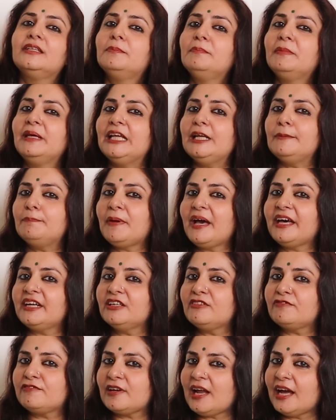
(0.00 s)
The male
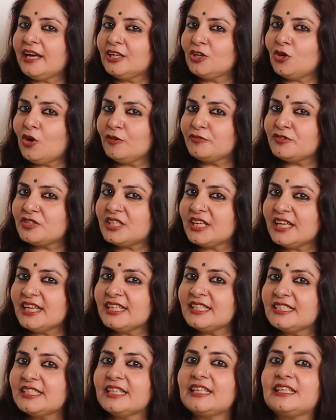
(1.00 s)
parrot flying off
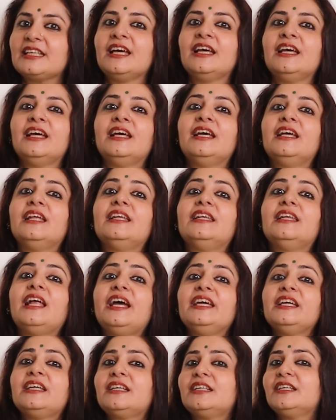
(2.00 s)
says that
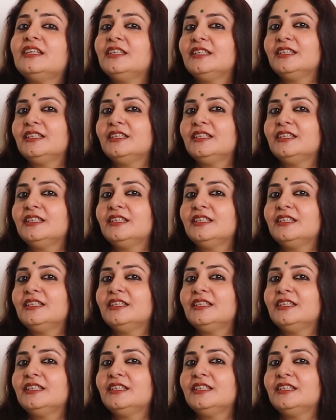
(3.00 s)
like,